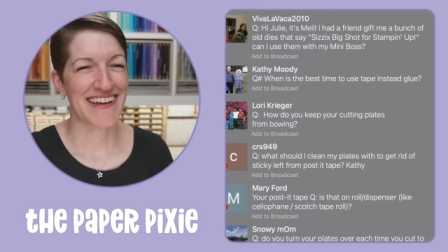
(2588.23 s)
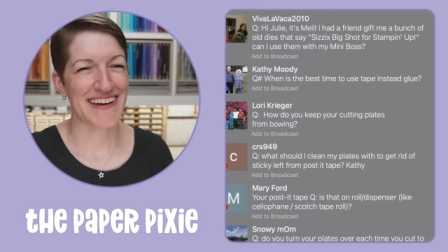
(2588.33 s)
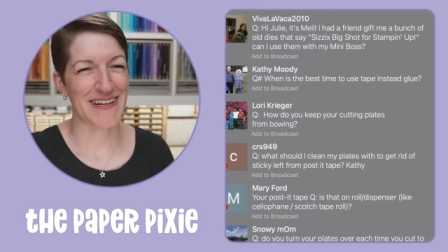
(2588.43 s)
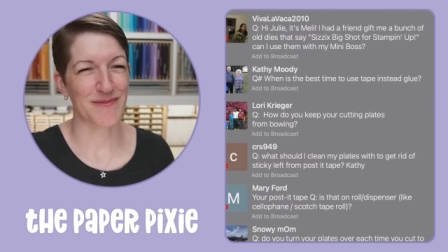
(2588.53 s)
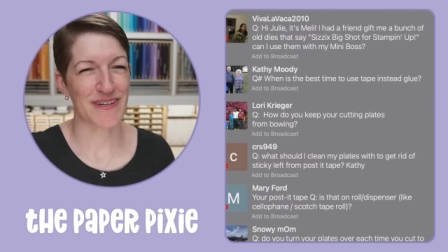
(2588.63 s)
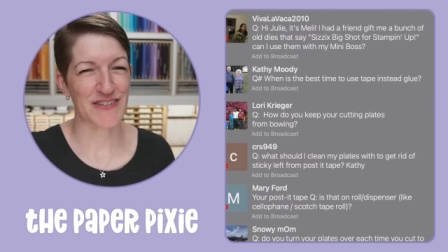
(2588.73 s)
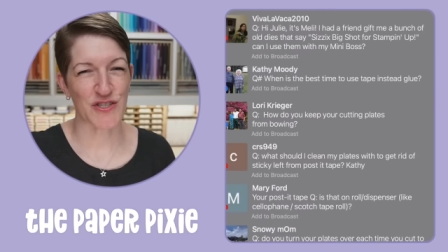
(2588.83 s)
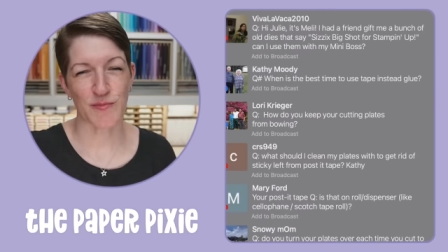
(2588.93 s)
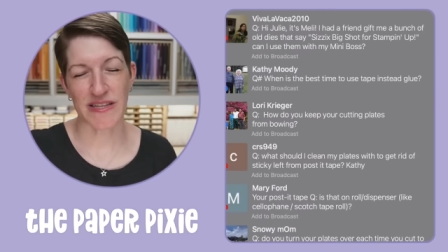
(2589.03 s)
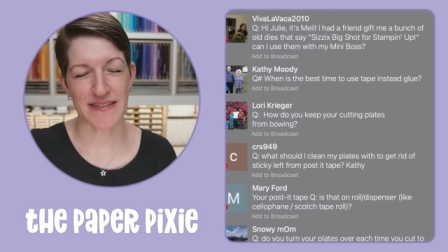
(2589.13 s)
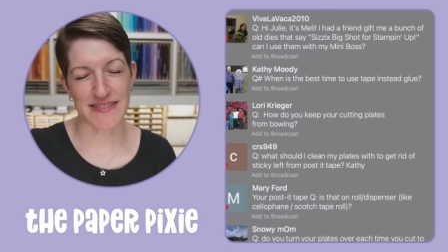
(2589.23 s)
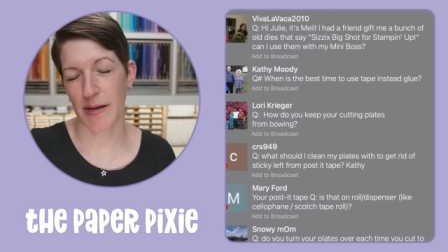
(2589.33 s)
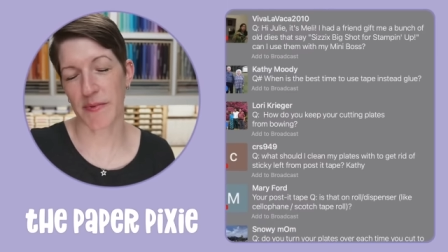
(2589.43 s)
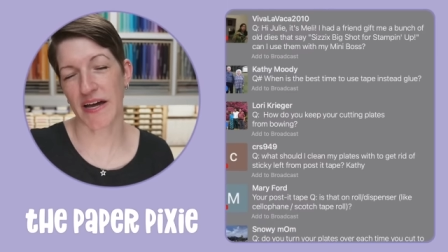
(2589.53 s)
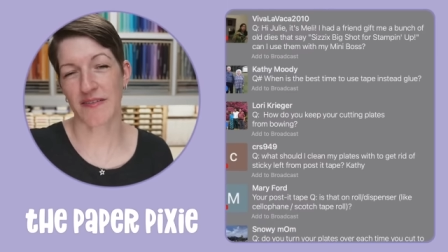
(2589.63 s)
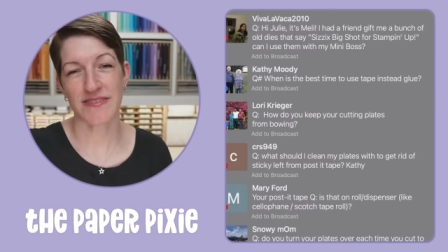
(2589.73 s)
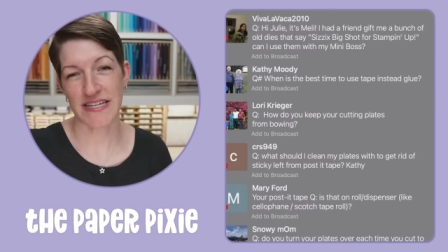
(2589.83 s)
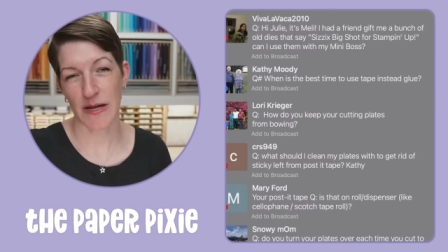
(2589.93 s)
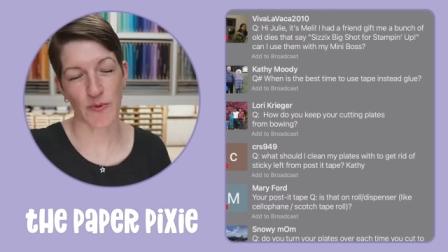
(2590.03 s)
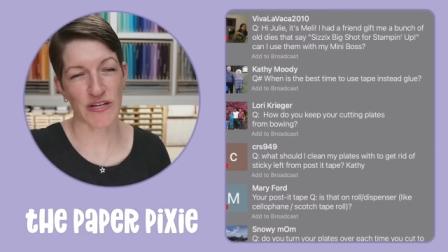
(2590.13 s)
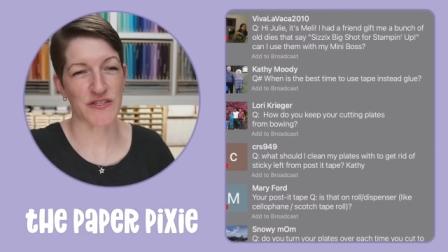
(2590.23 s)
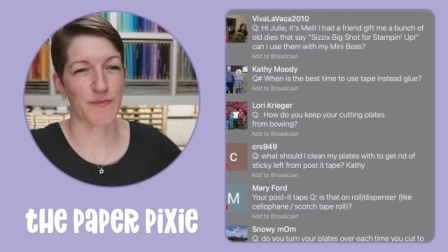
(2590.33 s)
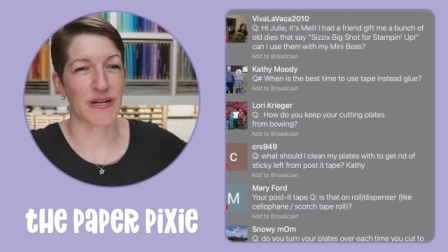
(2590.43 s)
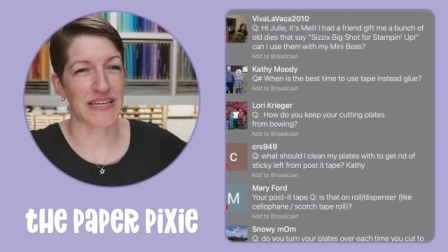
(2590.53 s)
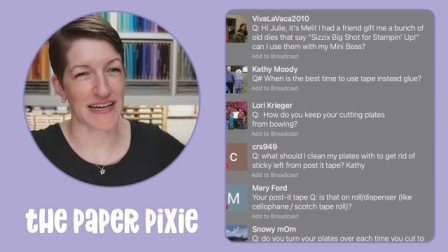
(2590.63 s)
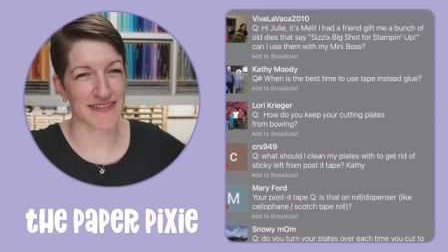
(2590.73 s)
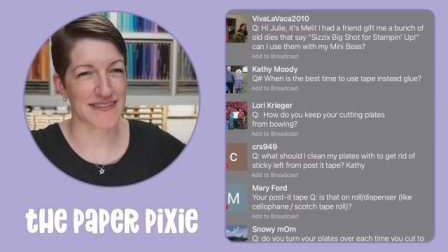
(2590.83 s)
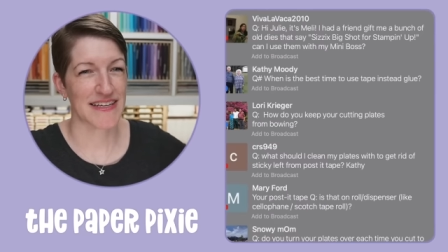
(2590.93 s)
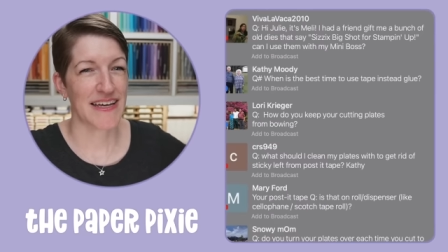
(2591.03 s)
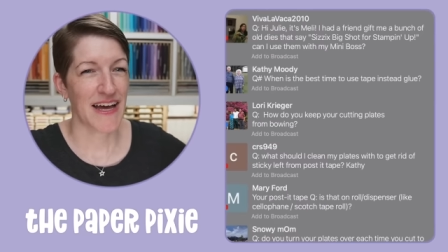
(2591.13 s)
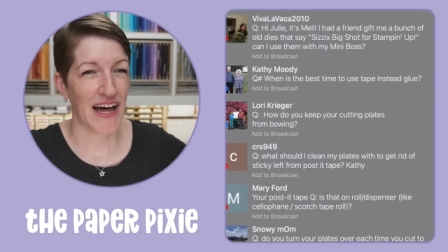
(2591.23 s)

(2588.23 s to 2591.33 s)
Um, it should be the same kind of sandwich, but yes,